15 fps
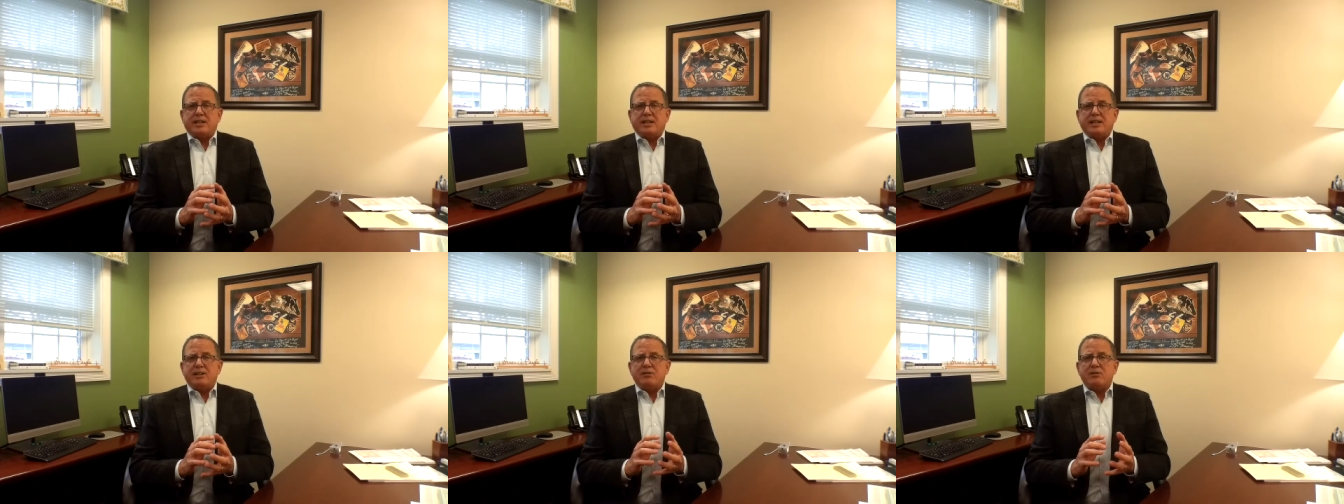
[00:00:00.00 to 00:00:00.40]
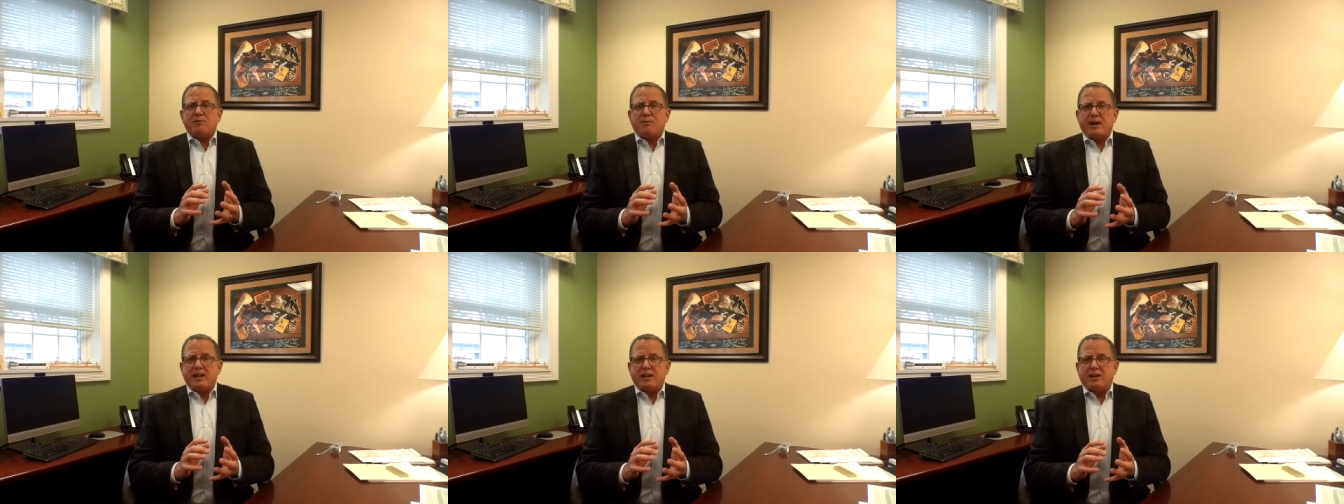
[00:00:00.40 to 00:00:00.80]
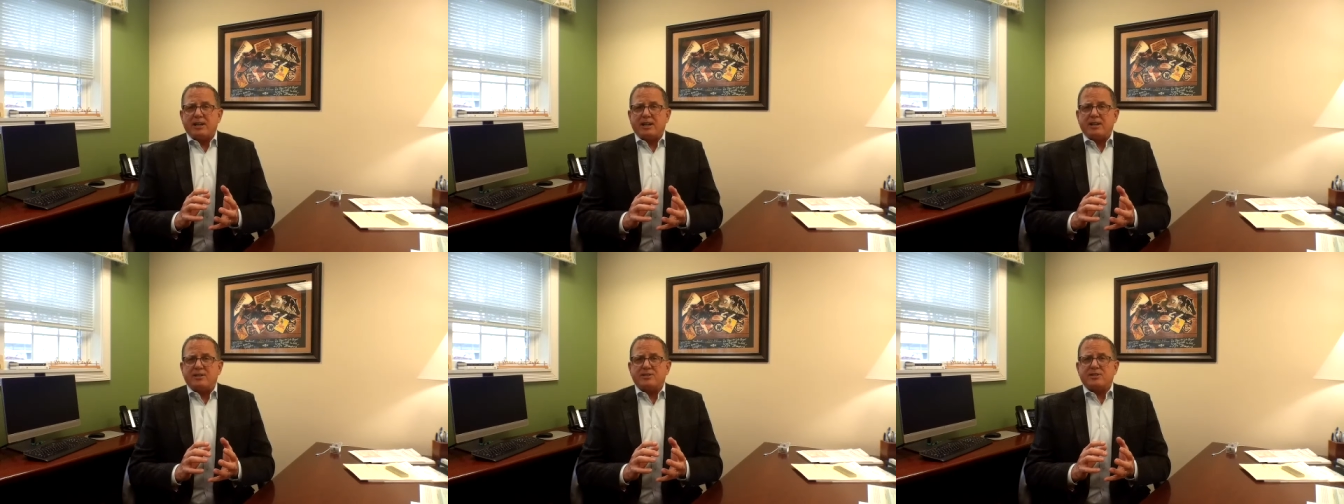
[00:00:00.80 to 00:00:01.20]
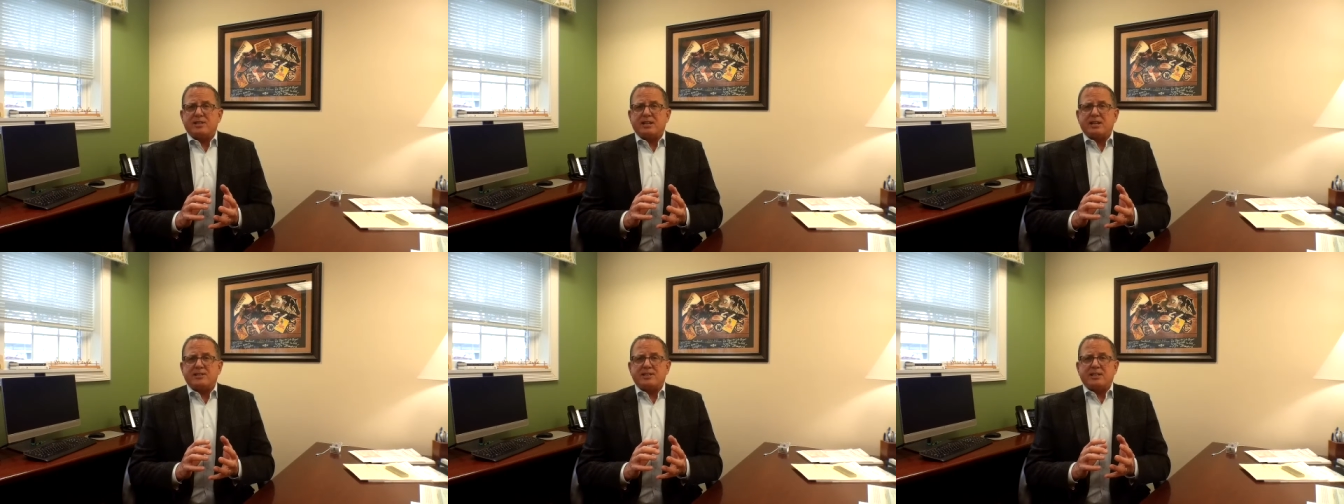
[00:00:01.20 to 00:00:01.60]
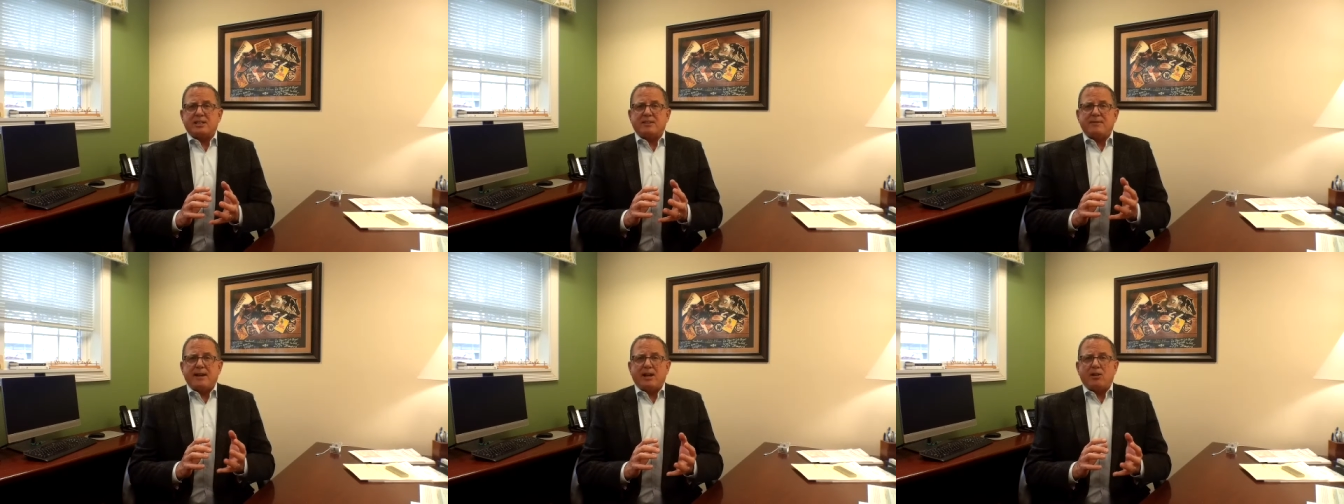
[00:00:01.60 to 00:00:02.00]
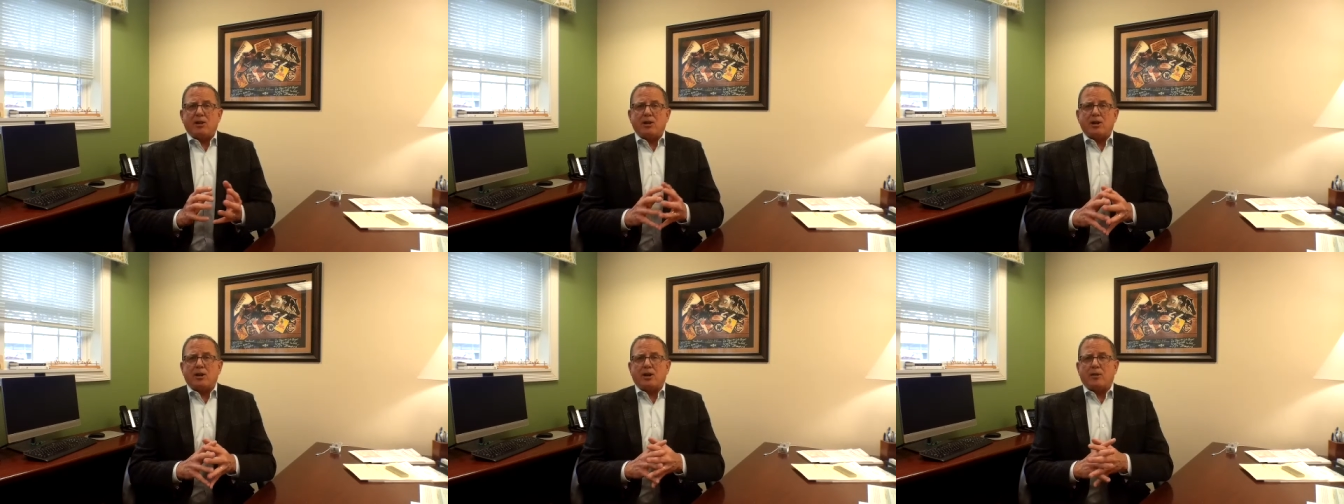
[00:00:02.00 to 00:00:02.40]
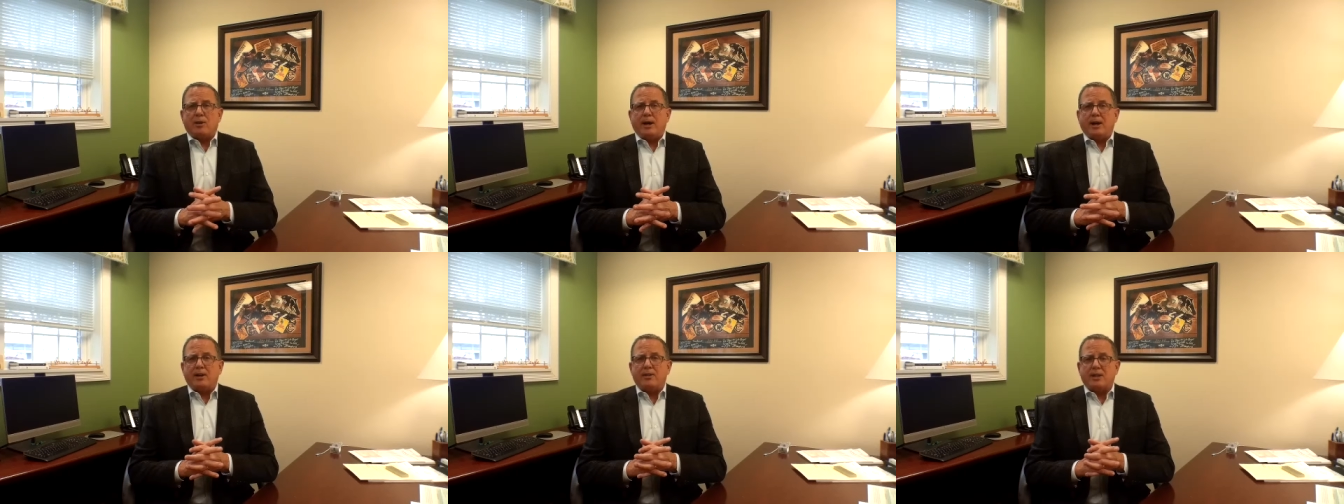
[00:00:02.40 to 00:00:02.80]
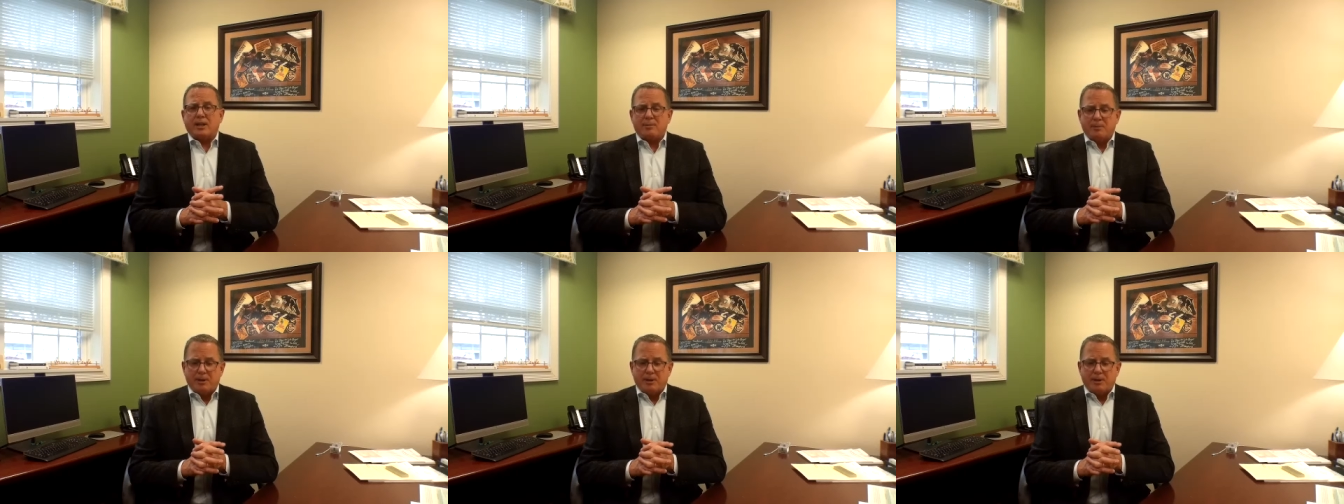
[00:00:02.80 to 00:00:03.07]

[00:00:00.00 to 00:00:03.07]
in their final days as they live at Ckark or out in the community.